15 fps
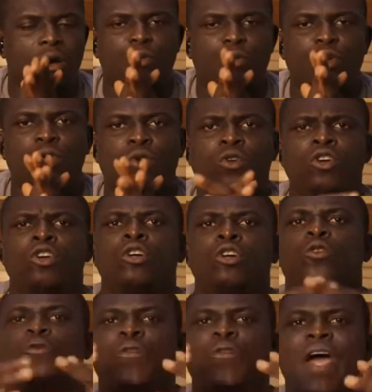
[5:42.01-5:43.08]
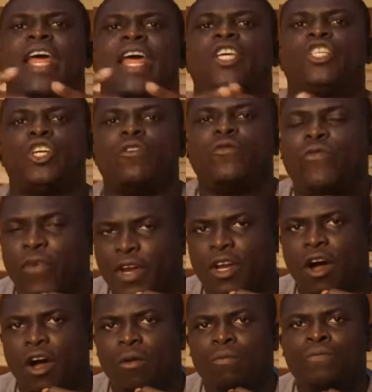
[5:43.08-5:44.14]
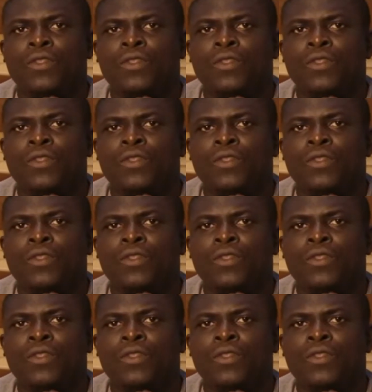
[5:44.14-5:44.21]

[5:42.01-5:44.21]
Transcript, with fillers: you to Financial Freedom